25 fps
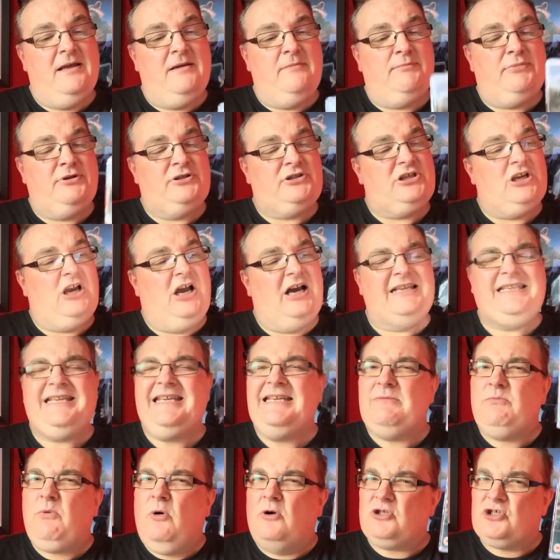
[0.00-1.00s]
But I
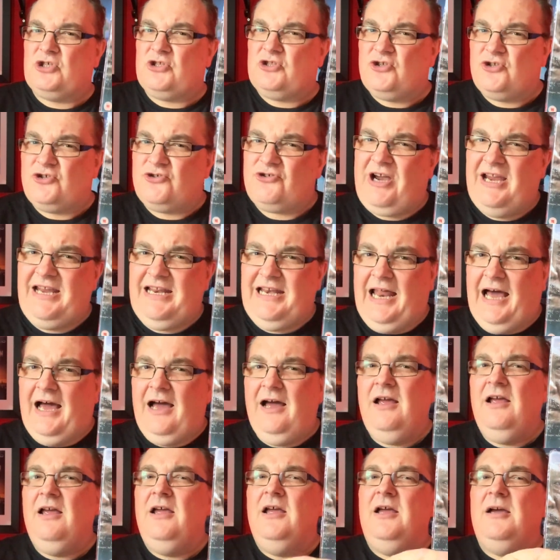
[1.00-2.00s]
did watch the trailer,
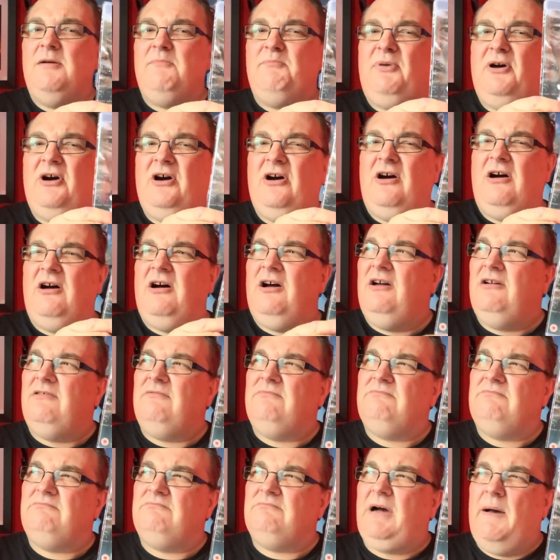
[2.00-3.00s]
but
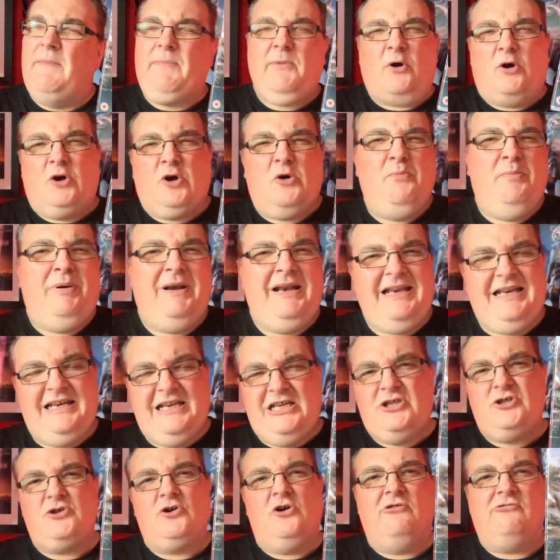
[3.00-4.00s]
I'm not completely
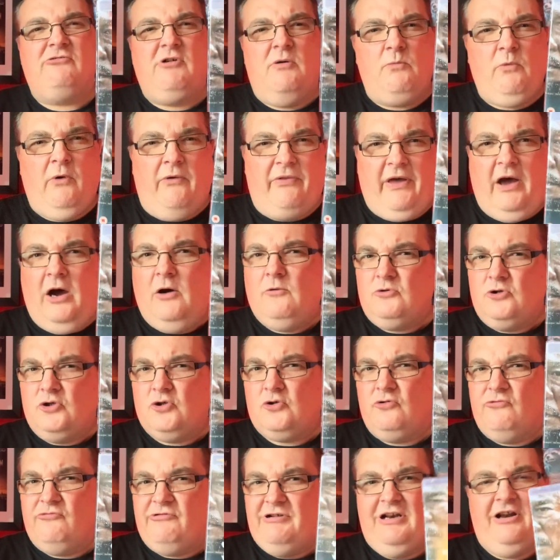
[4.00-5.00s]
sure on what the whole
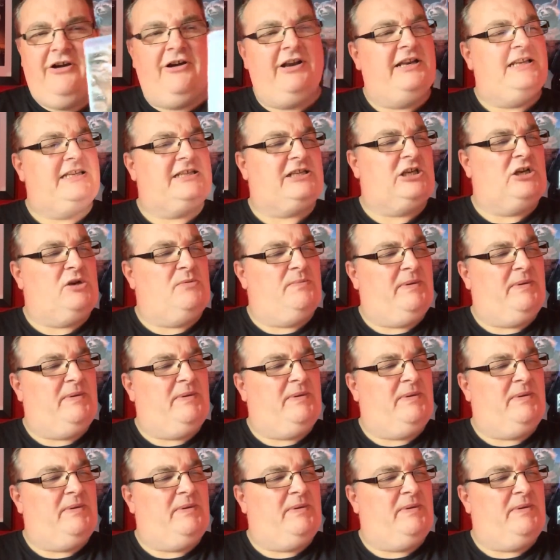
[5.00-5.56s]
storyline is going to